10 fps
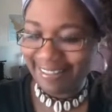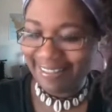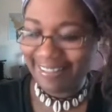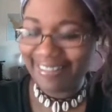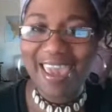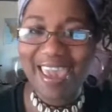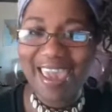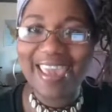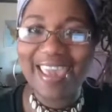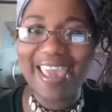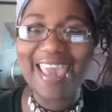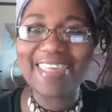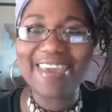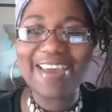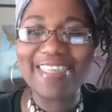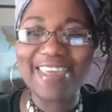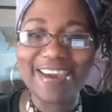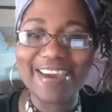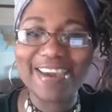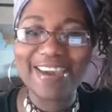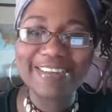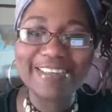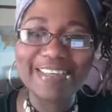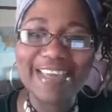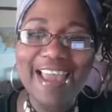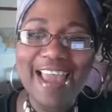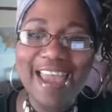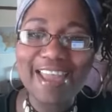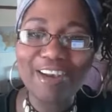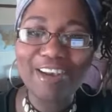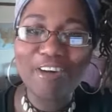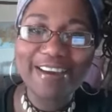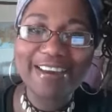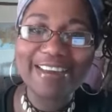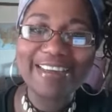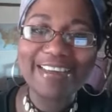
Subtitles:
Yay. Hey there, hey there. Hey, Laura.